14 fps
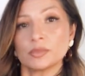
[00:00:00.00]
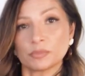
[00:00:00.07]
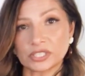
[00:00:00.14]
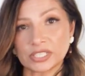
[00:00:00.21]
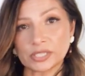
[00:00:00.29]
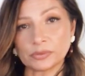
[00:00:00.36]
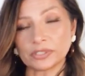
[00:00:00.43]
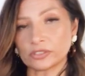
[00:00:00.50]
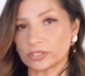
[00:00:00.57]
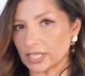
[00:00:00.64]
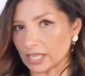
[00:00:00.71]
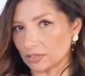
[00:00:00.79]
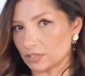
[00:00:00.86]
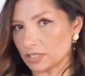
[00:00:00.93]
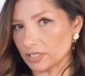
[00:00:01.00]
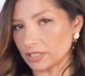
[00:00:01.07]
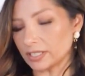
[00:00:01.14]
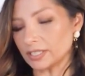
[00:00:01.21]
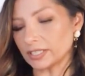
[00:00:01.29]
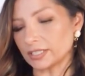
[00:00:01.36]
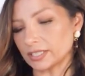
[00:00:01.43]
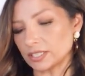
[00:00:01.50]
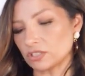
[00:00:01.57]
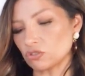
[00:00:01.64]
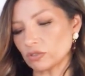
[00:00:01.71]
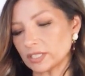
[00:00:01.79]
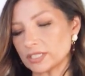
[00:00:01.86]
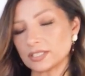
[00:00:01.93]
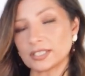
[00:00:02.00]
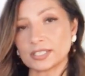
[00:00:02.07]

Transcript: material on the outside, like this dress.